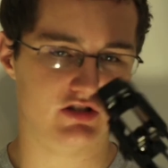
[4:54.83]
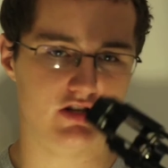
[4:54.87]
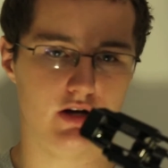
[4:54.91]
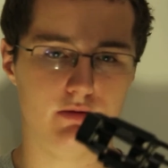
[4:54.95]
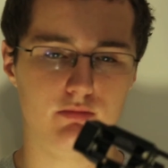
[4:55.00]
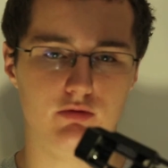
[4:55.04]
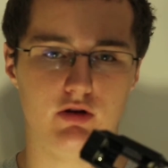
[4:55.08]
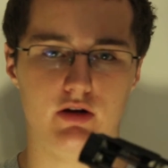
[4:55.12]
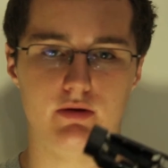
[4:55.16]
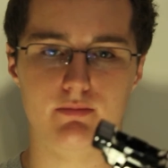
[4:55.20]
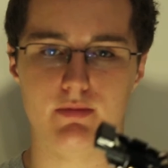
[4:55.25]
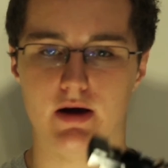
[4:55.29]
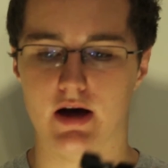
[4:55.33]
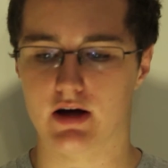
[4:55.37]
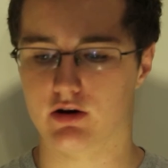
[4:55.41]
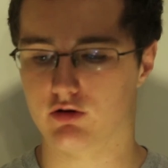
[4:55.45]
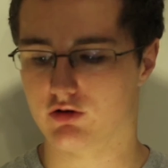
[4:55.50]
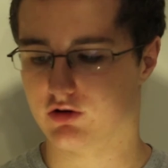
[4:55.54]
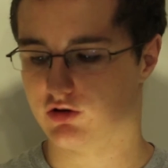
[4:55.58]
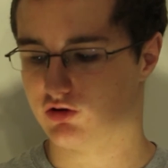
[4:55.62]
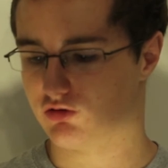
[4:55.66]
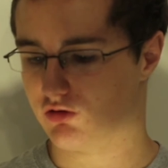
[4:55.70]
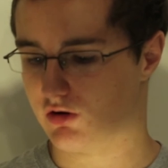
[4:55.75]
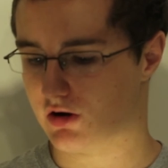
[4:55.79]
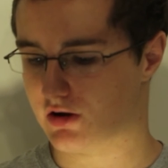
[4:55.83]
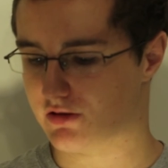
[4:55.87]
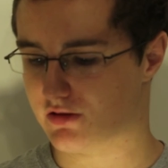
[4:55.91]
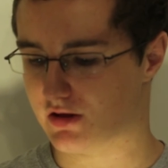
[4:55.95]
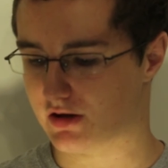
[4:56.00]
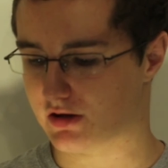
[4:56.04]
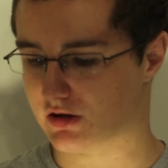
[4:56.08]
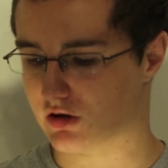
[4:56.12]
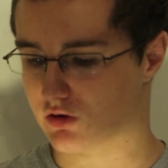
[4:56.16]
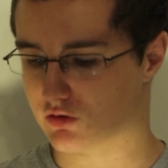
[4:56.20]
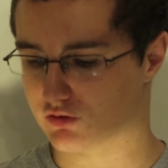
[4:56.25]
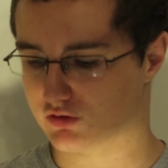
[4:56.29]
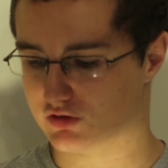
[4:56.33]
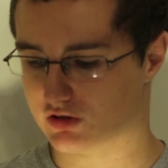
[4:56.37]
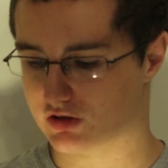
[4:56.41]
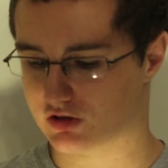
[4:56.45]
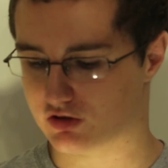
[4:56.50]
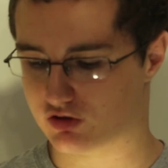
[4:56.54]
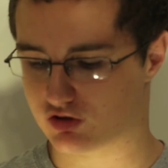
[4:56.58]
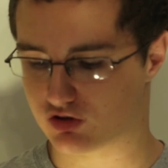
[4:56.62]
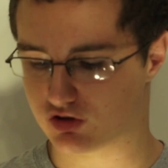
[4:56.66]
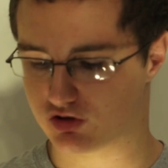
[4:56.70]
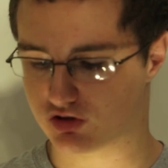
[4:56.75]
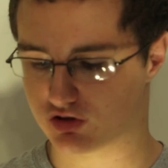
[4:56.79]
AA battery tray that goes in
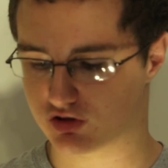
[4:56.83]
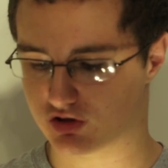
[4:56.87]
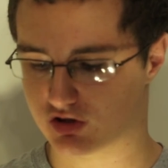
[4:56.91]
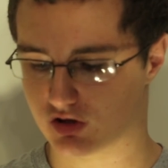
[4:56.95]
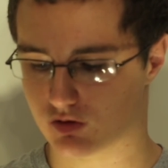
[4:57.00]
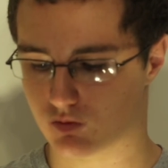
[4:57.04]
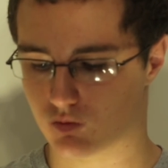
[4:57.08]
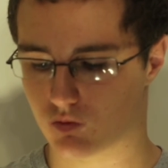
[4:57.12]
just the